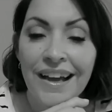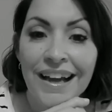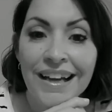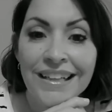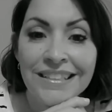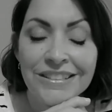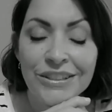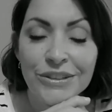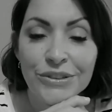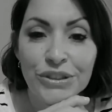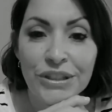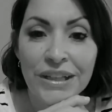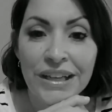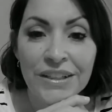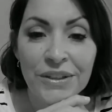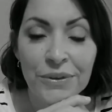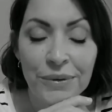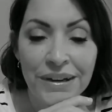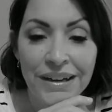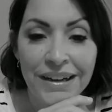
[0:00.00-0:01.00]
until
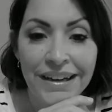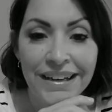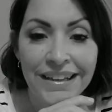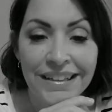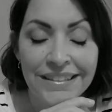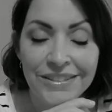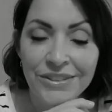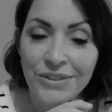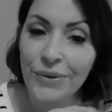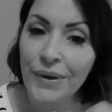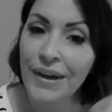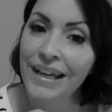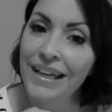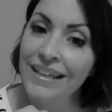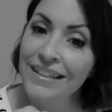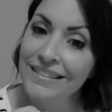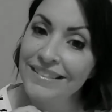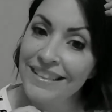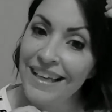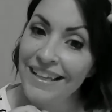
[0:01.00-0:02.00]
January so I
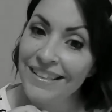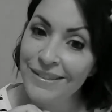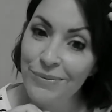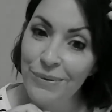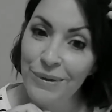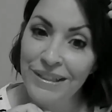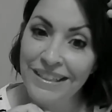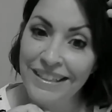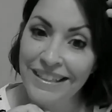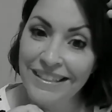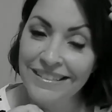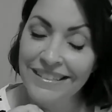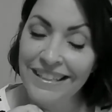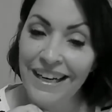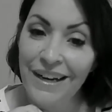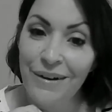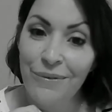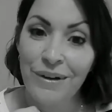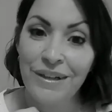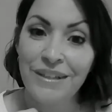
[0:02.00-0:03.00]
can assess what it is
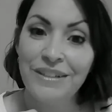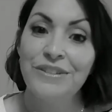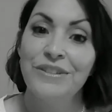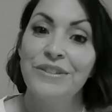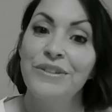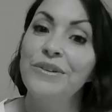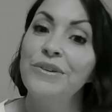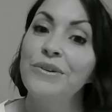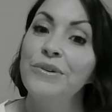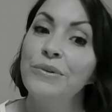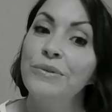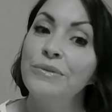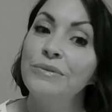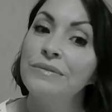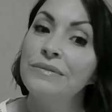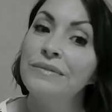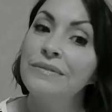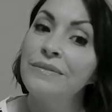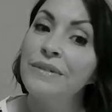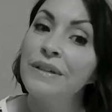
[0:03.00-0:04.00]
that I want to do
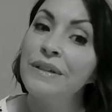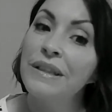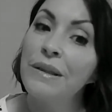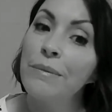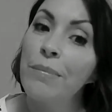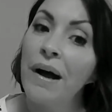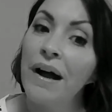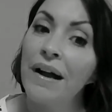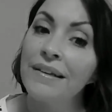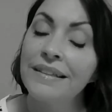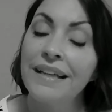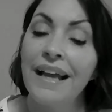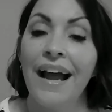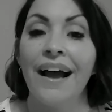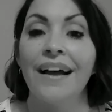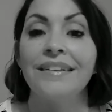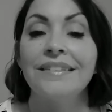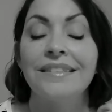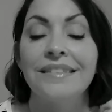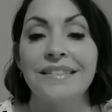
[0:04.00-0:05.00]
with the
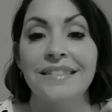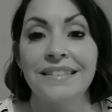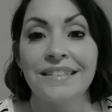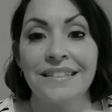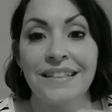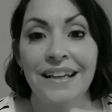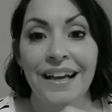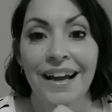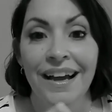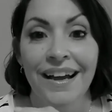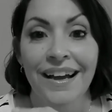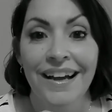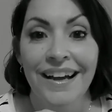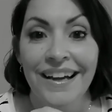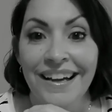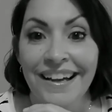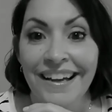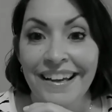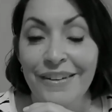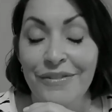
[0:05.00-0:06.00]
podcast.
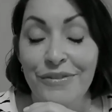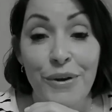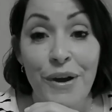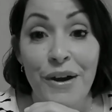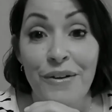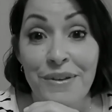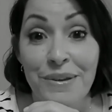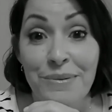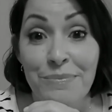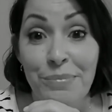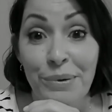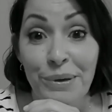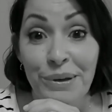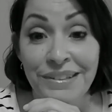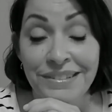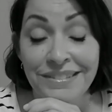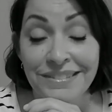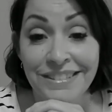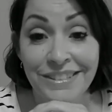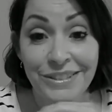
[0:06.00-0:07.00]
If you have
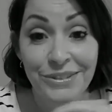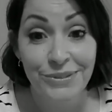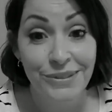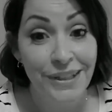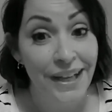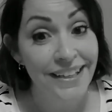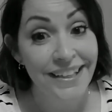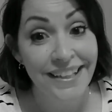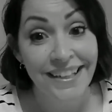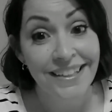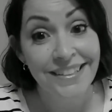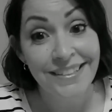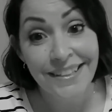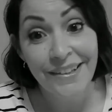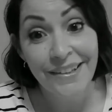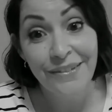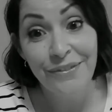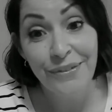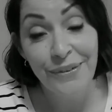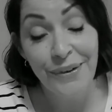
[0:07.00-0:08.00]
input, do you like it as
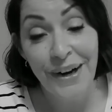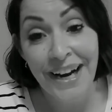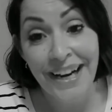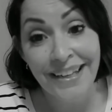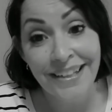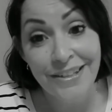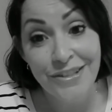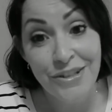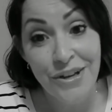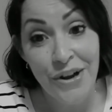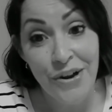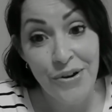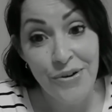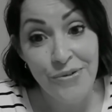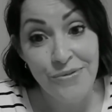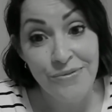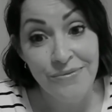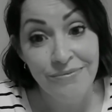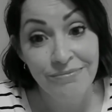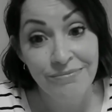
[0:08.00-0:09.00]
a variety
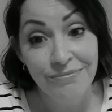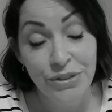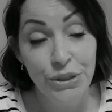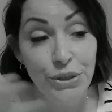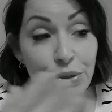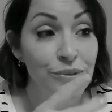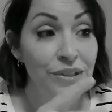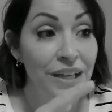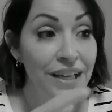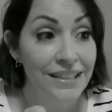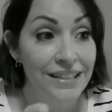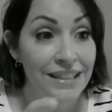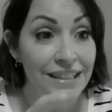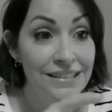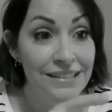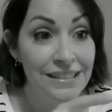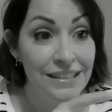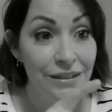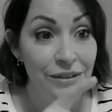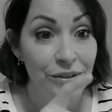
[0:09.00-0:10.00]
show? Do you like
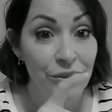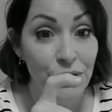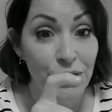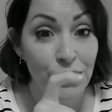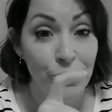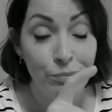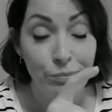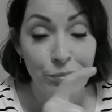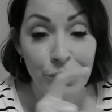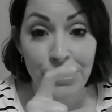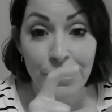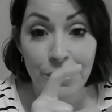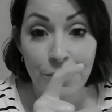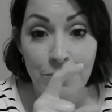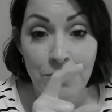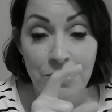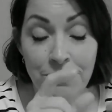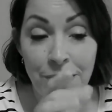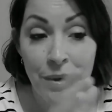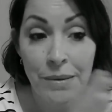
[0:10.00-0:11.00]
these little
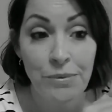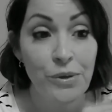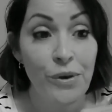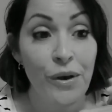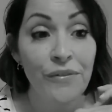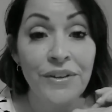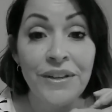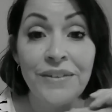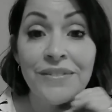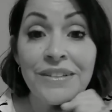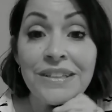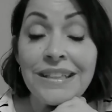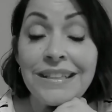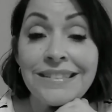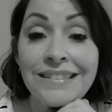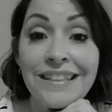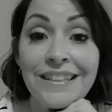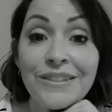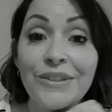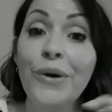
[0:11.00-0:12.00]
blurbs? Maybe you haven't even
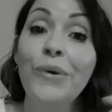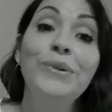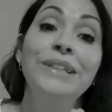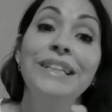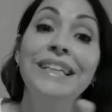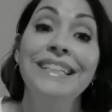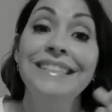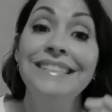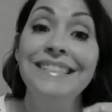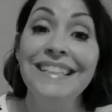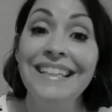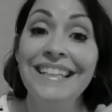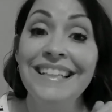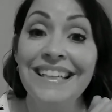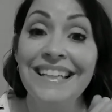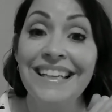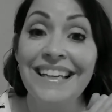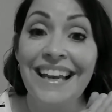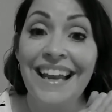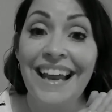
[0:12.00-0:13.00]
listened. Go
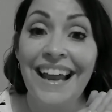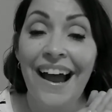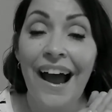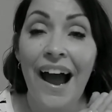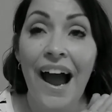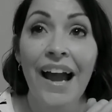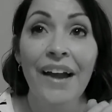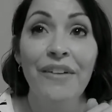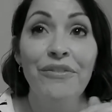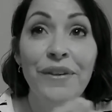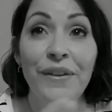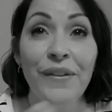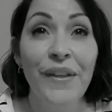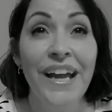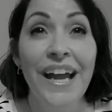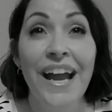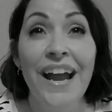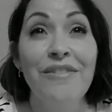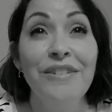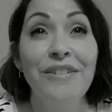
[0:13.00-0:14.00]
listen. I feel
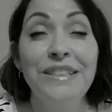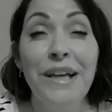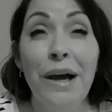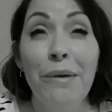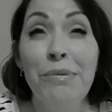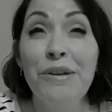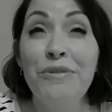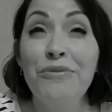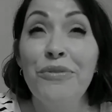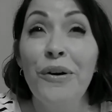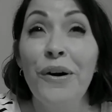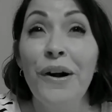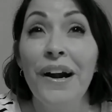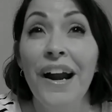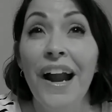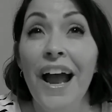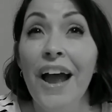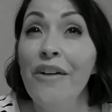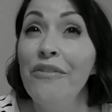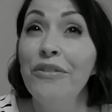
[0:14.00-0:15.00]
like I have a topic for
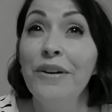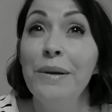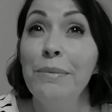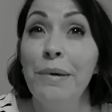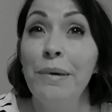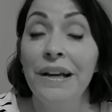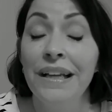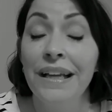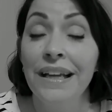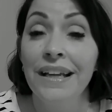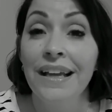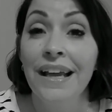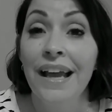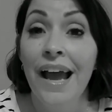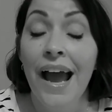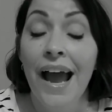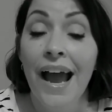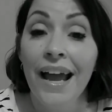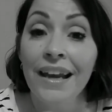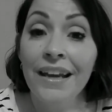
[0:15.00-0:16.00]
everybody.
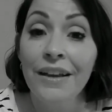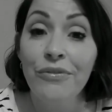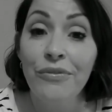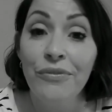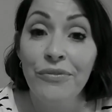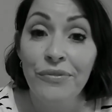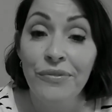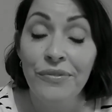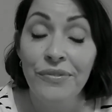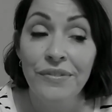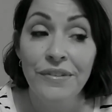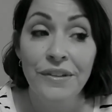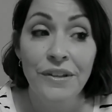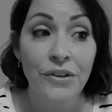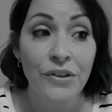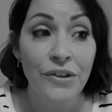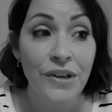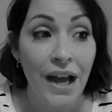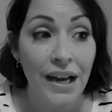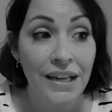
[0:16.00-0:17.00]
And if
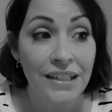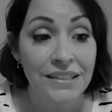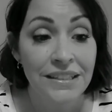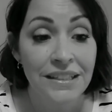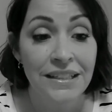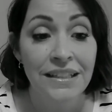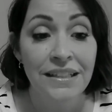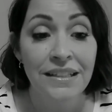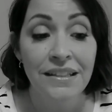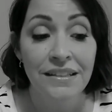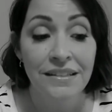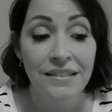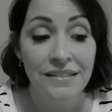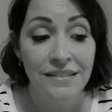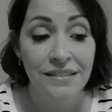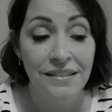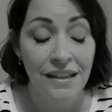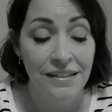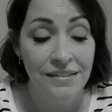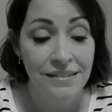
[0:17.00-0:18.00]
you're not into the
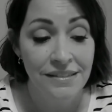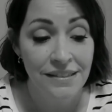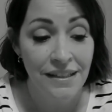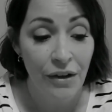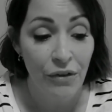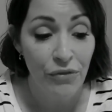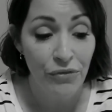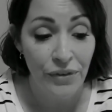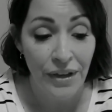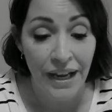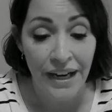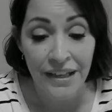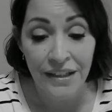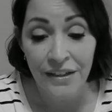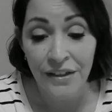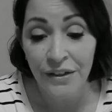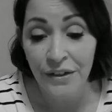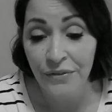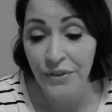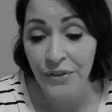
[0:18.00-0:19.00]
self
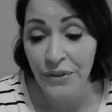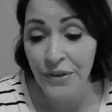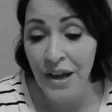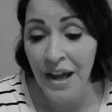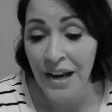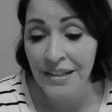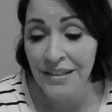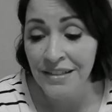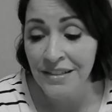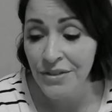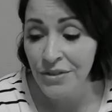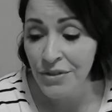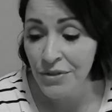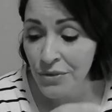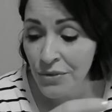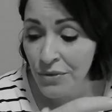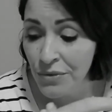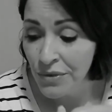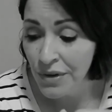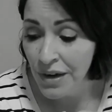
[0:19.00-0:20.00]
care, if you're not
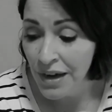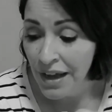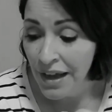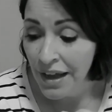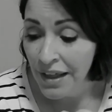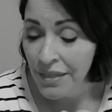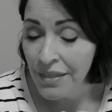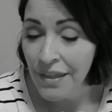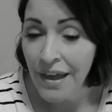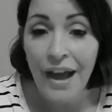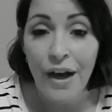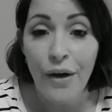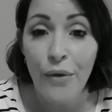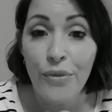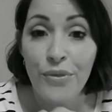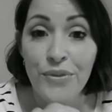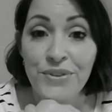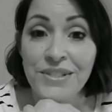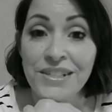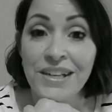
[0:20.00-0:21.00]
into the
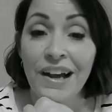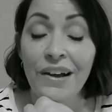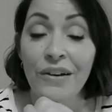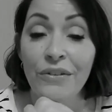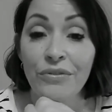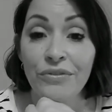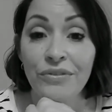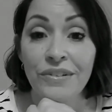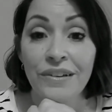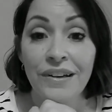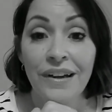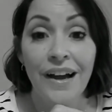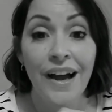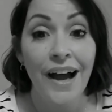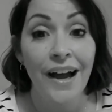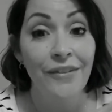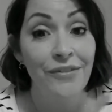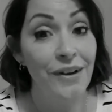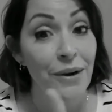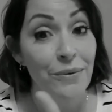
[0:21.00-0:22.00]
health stuff,
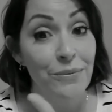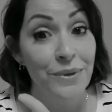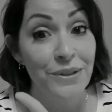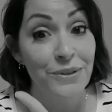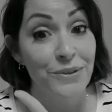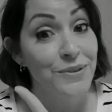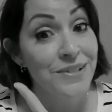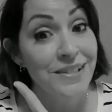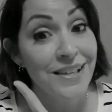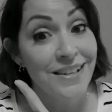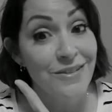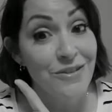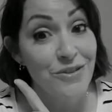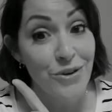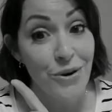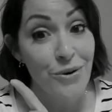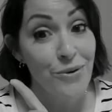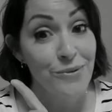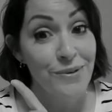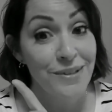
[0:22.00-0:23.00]
I've got riddles and
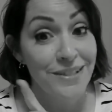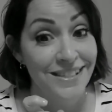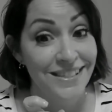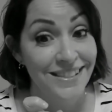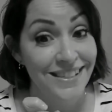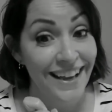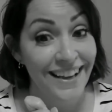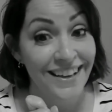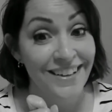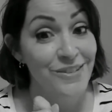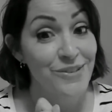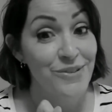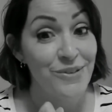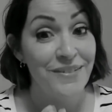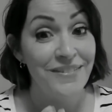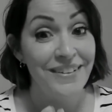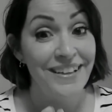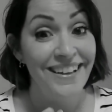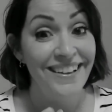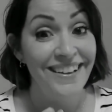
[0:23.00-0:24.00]
jokes and
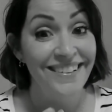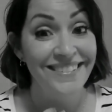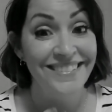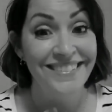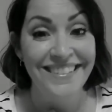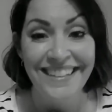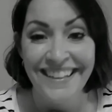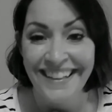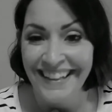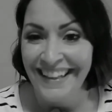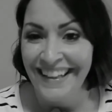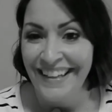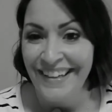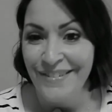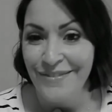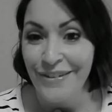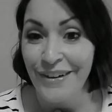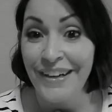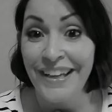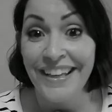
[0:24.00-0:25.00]
trivia
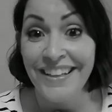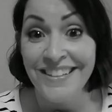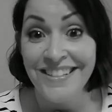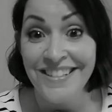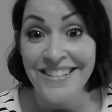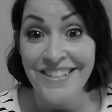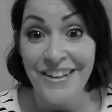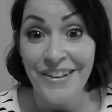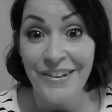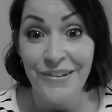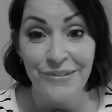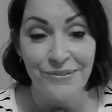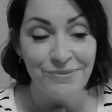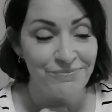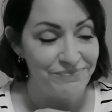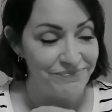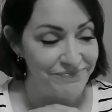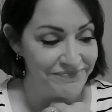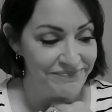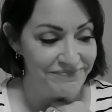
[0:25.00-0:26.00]
for kids too.
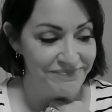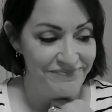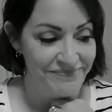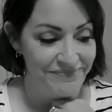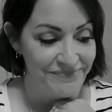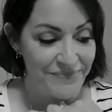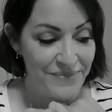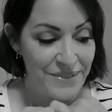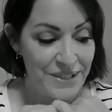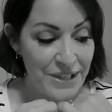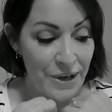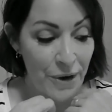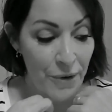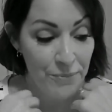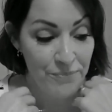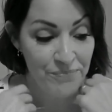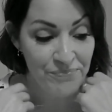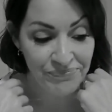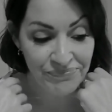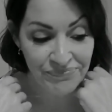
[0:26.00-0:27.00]

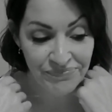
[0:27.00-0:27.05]
So